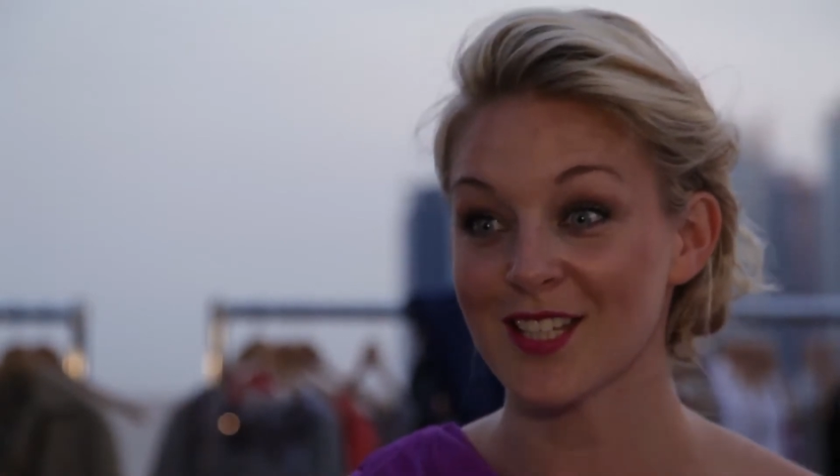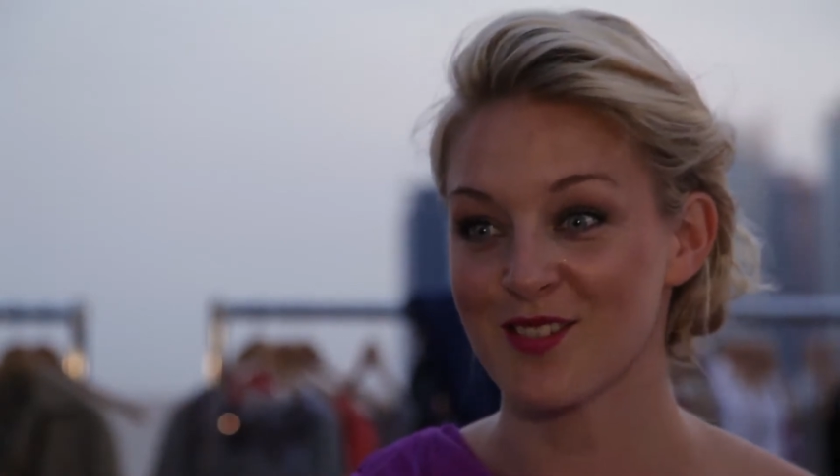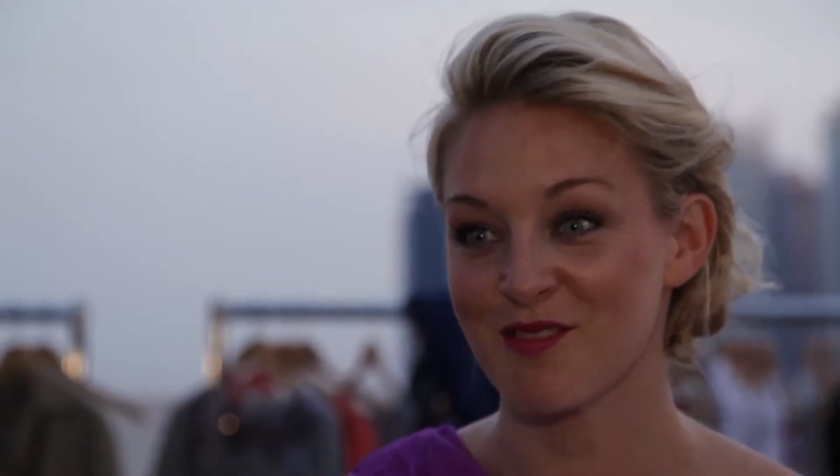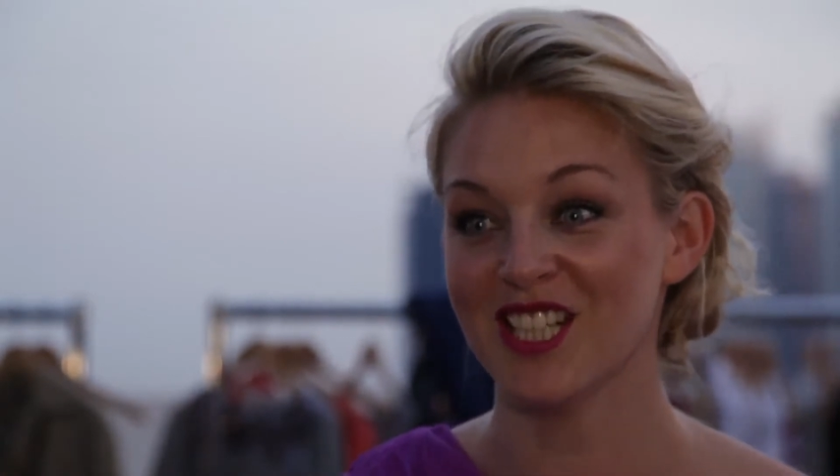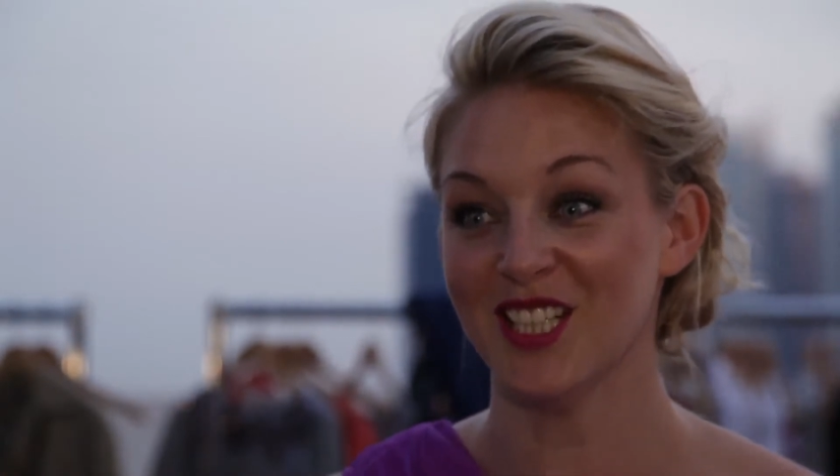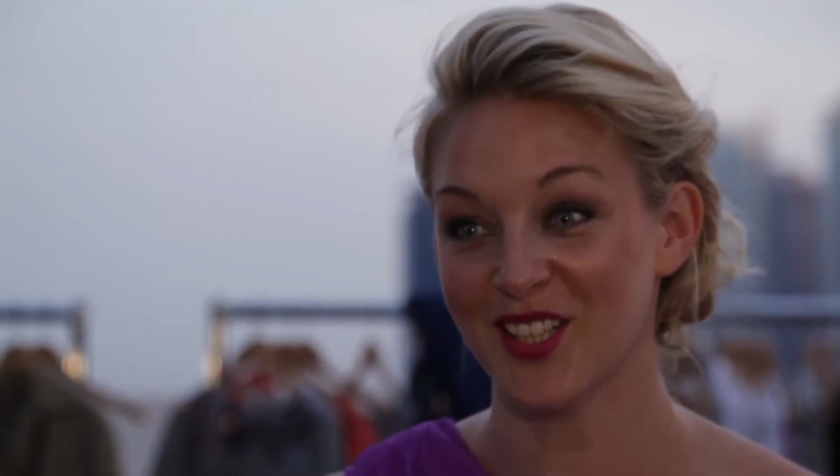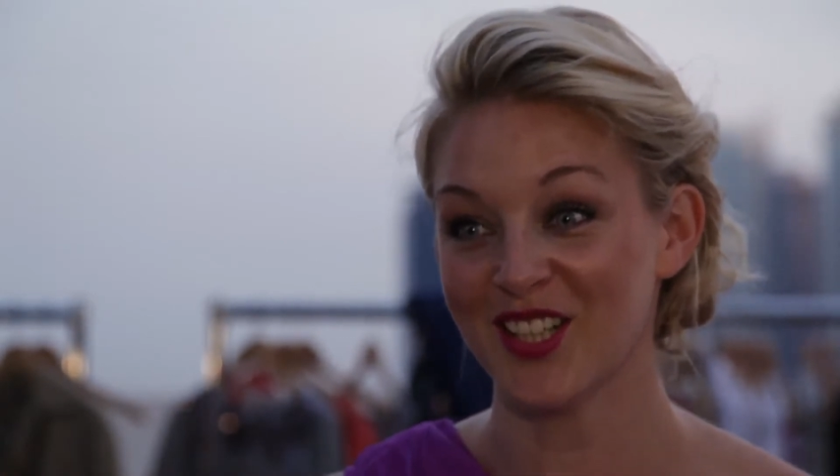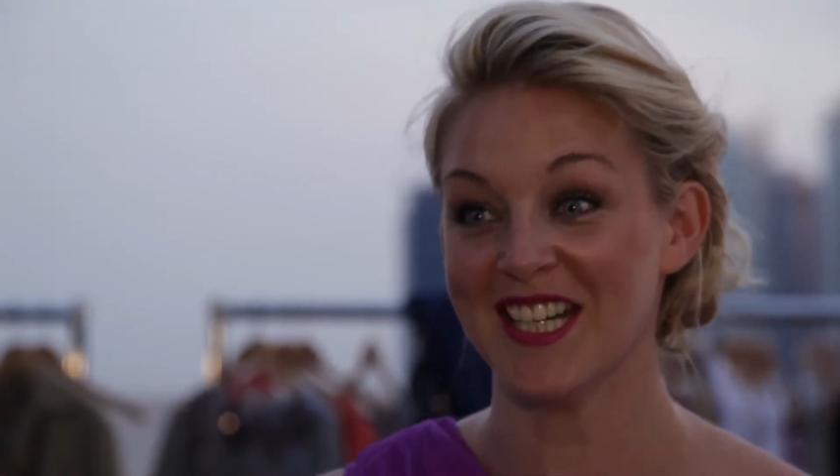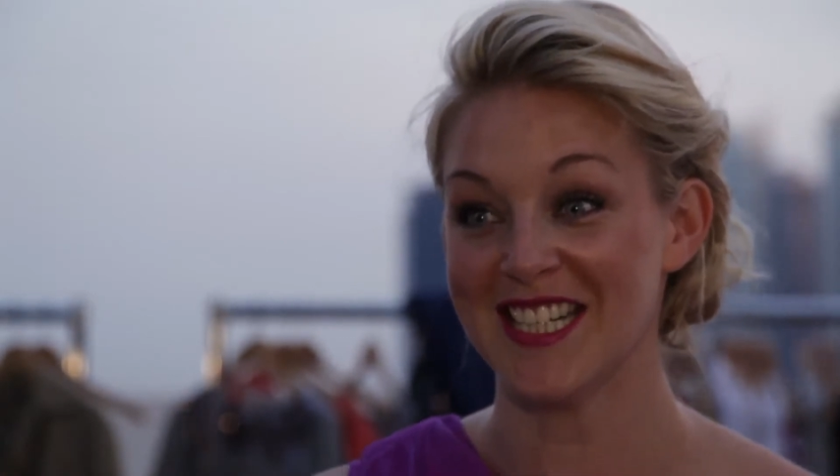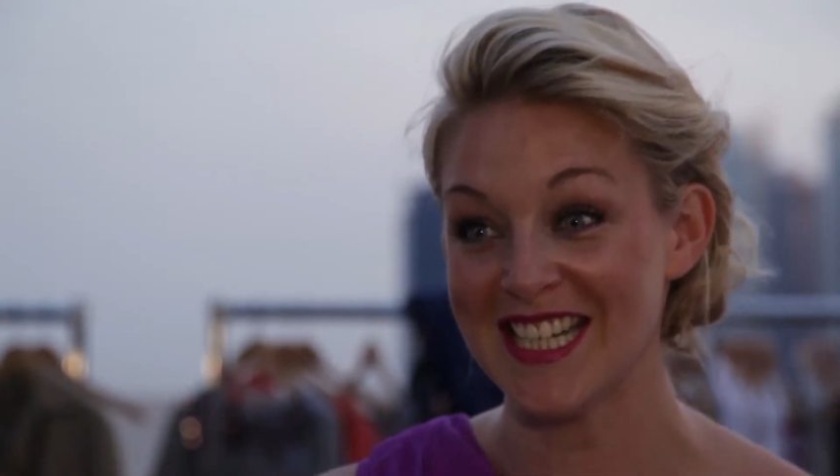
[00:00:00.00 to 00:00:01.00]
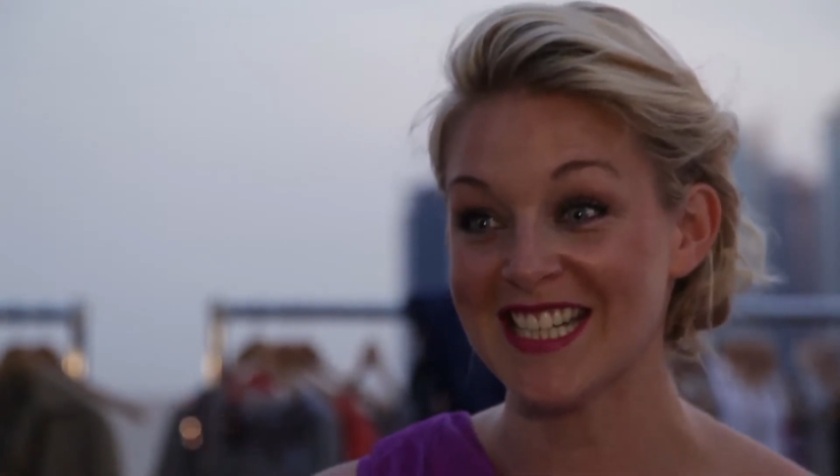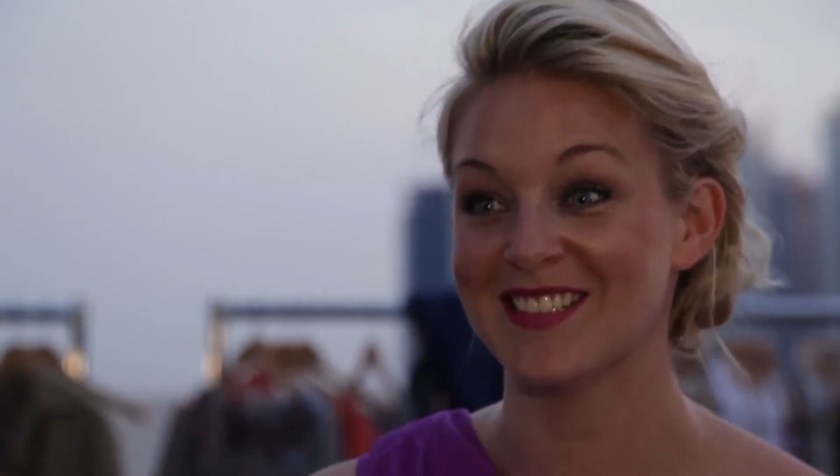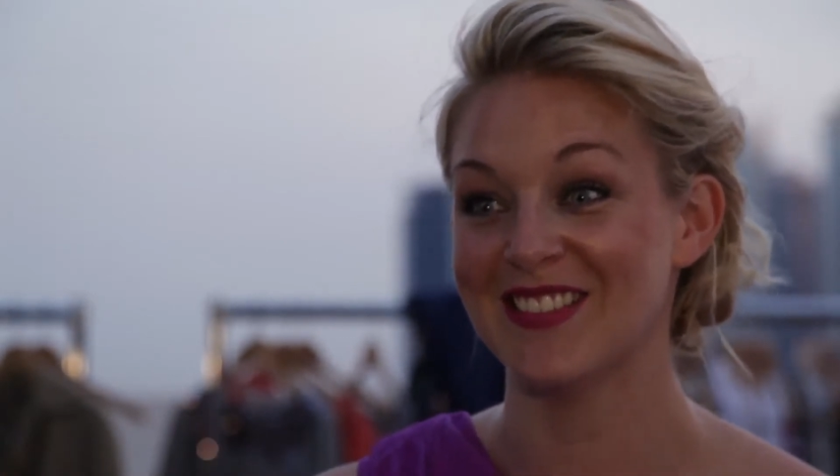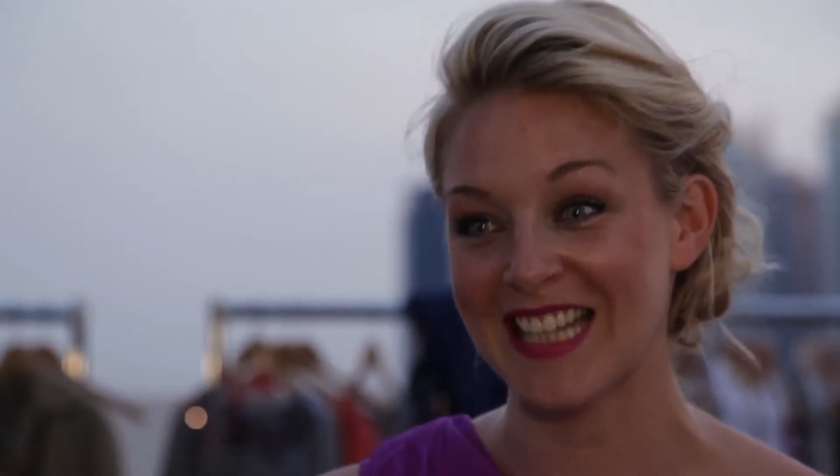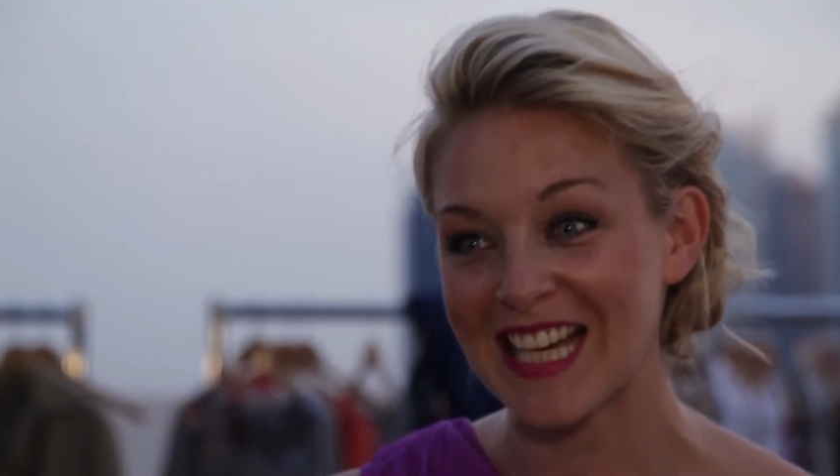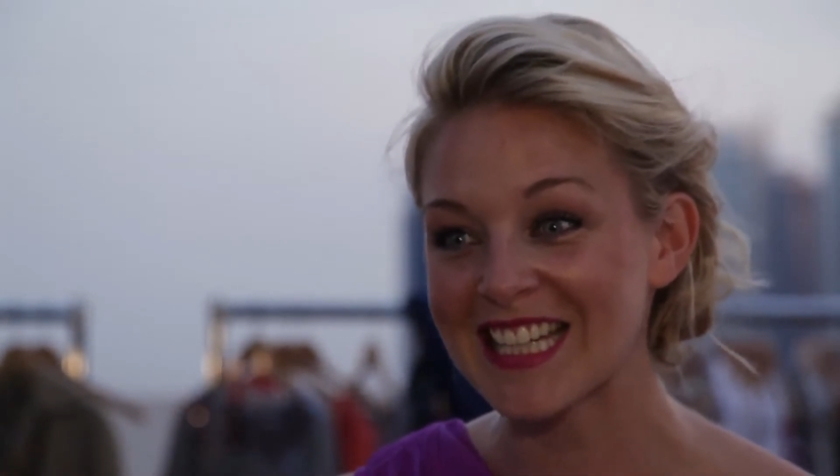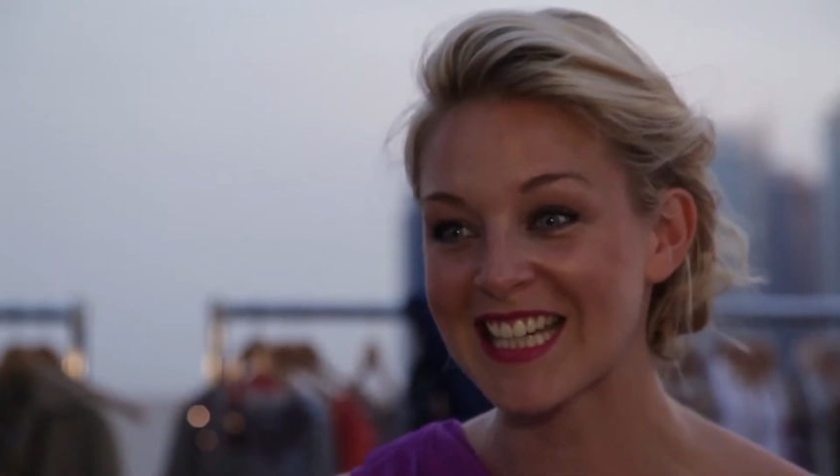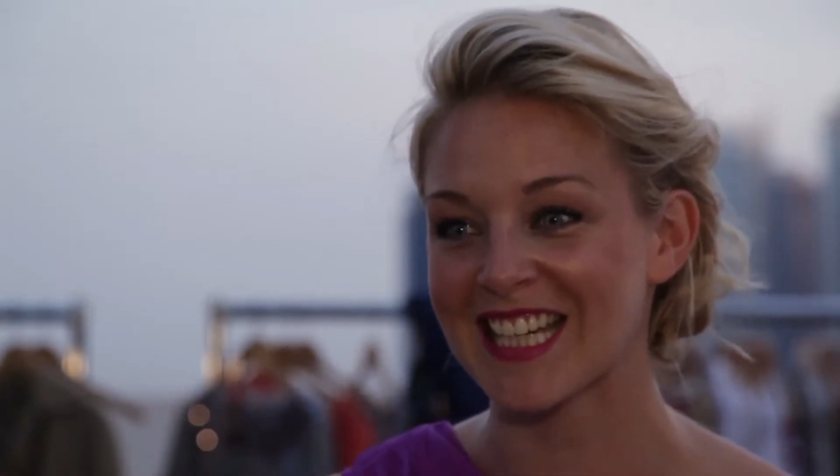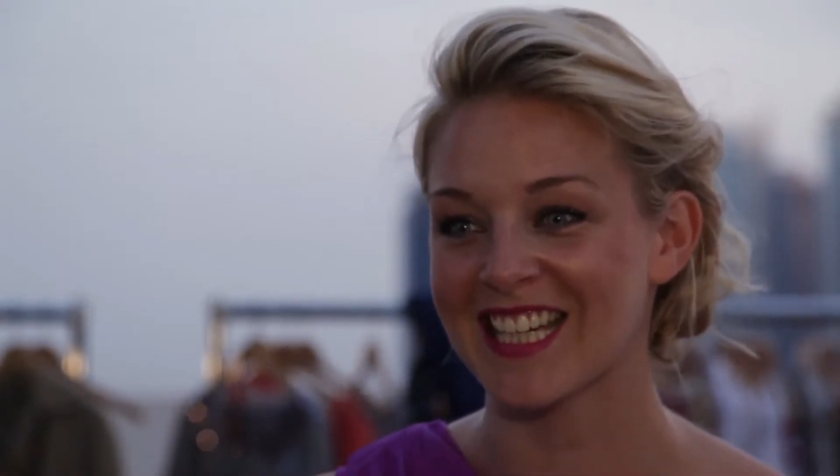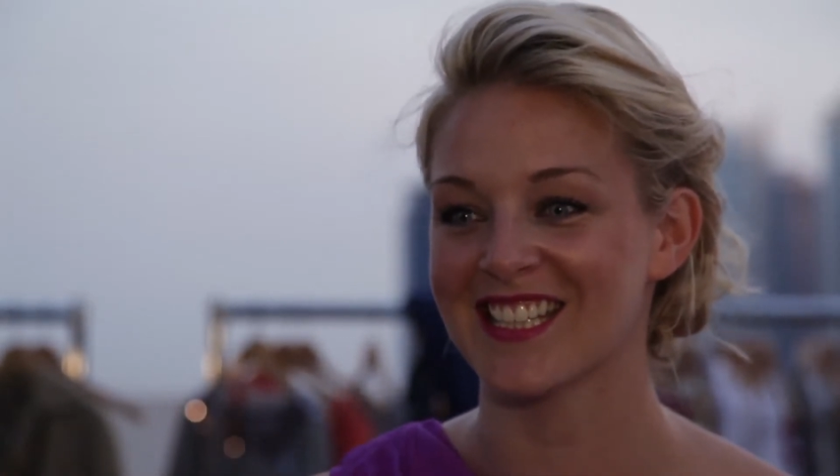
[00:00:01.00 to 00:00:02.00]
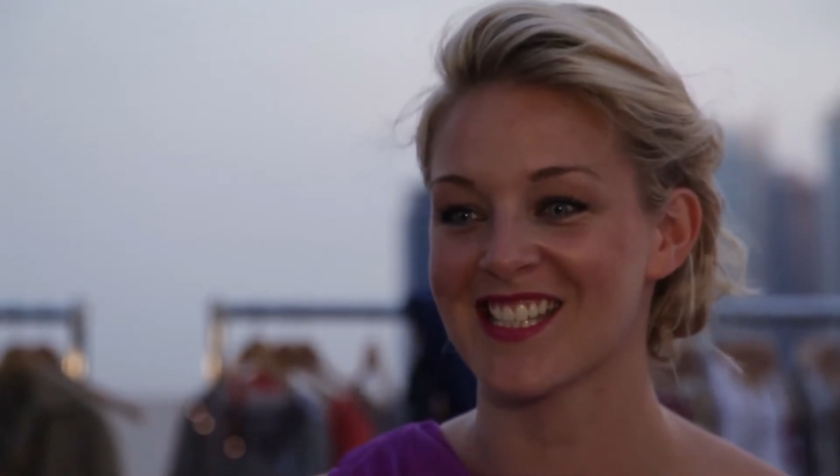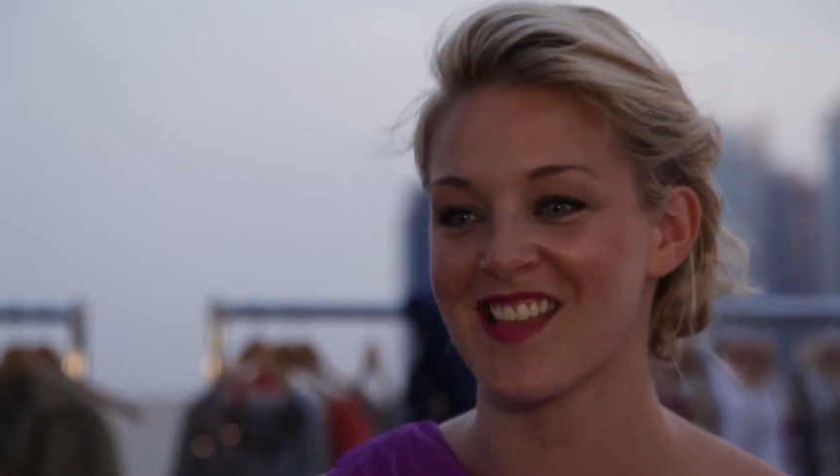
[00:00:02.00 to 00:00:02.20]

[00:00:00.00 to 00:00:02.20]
it's a really good idea, we like it.